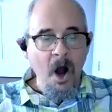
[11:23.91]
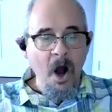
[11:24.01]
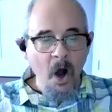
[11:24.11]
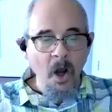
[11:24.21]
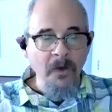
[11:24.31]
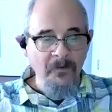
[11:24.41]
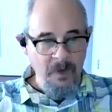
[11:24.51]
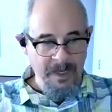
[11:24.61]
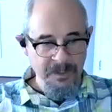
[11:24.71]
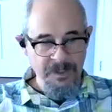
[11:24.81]
all of
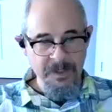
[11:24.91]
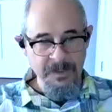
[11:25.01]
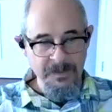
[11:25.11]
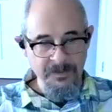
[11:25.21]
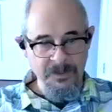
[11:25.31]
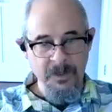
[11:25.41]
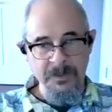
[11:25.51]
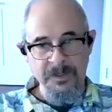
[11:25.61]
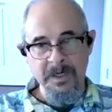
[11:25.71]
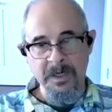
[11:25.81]
which
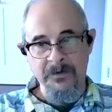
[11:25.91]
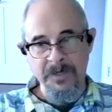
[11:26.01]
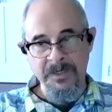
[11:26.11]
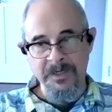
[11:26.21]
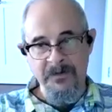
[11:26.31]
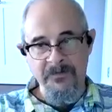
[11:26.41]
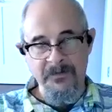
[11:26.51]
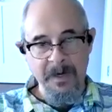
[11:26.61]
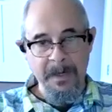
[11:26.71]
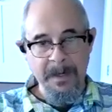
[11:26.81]
results in increased
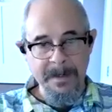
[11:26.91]
suffering.